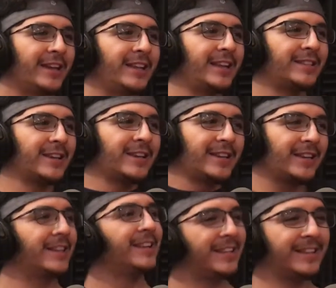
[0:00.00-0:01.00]
It's like,
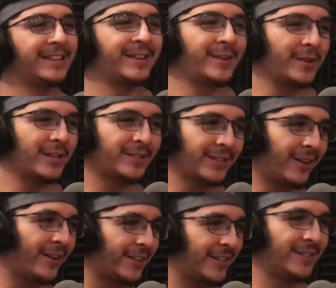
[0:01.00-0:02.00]
it's an
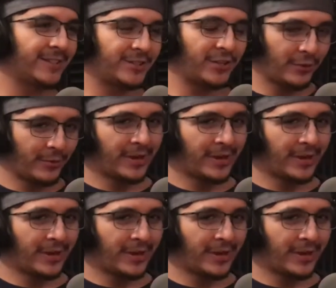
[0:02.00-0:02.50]
audience of 2